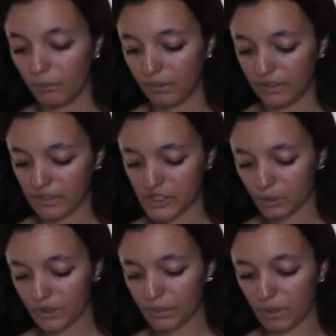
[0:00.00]
But this
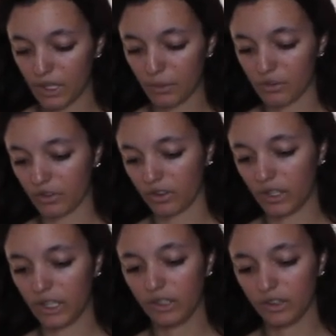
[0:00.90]
is what the bottoms look
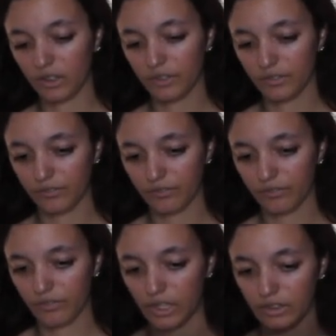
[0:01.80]
like.
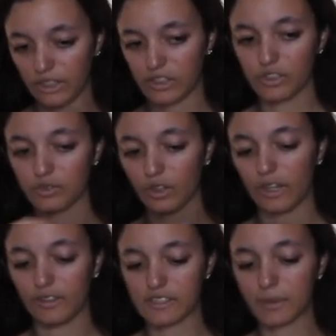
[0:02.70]
That's the
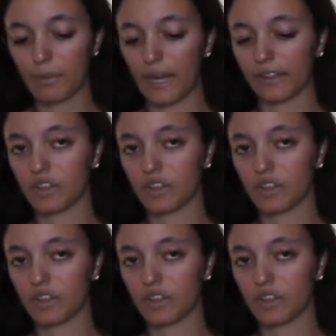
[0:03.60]
front and this is the back.